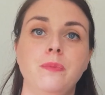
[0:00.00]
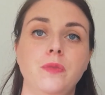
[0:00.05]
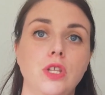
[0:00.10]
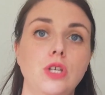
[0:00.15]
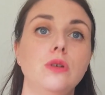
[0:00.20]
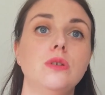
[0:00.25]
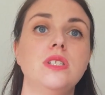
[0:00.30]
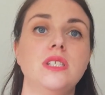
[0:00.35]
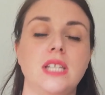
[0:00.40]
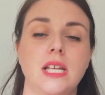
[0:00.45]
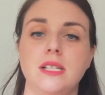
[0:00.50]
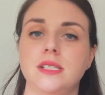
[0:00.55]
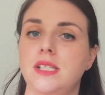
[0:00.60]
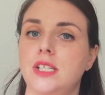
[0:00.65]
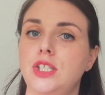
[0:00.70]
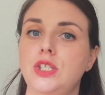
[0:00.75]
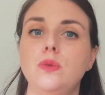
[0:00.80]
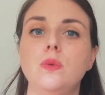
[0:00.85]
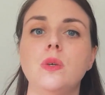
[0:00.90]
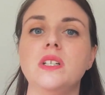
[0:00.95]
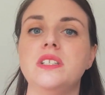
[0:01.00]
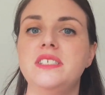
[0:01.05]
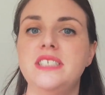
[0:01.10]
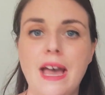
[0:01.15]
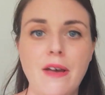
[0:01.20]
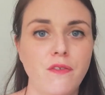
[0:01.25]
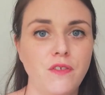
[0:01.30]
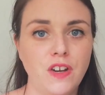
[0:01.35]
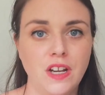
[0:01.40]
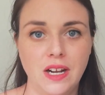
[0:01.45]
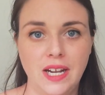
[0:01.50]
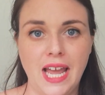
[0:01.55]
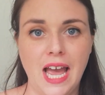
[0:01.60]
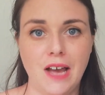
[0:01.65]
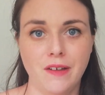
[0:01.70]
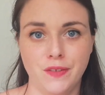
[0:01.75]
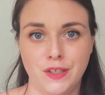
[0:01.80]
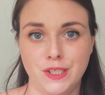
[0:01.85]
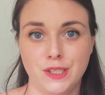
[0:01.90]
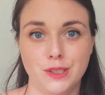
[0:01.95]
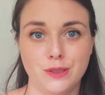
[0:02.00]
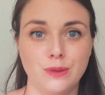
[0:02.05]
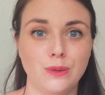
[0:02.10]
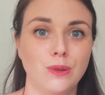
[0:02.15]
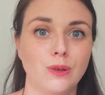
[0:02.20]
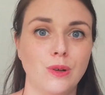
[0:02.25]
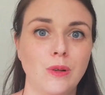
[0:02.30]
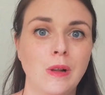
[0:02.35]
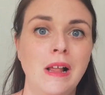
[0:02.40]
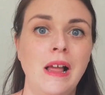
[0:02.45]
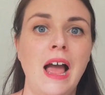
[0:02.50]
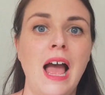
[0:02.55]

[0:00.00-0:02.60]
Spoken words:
use things that you will definitely have in school,